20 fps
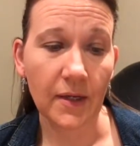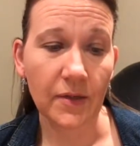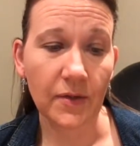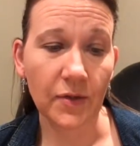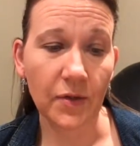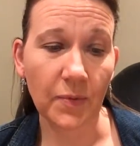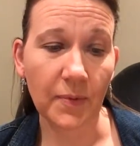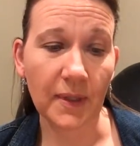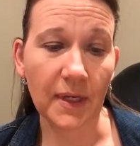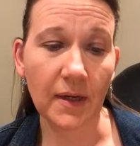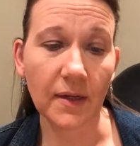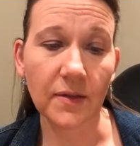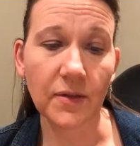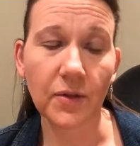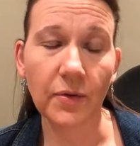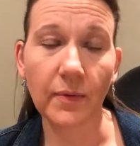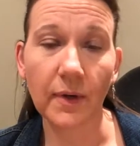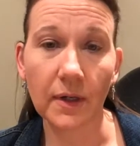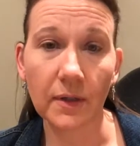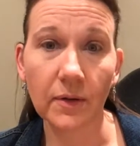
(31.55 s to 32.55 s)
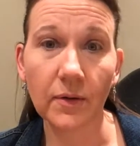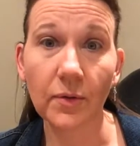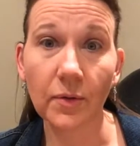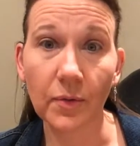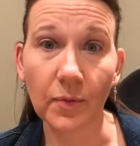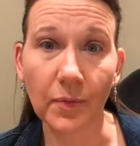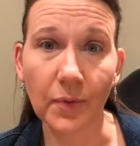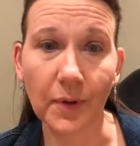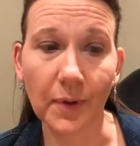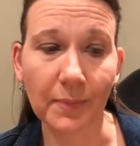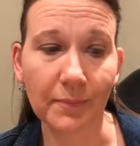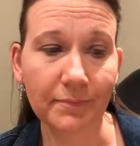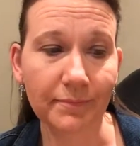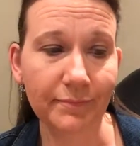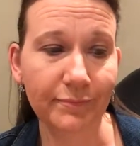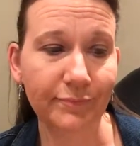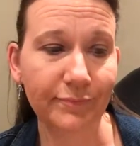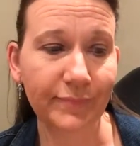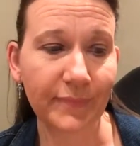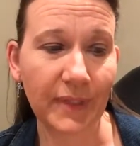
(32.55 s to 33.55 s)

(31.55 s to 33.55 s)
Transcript: So because you are lukewarm,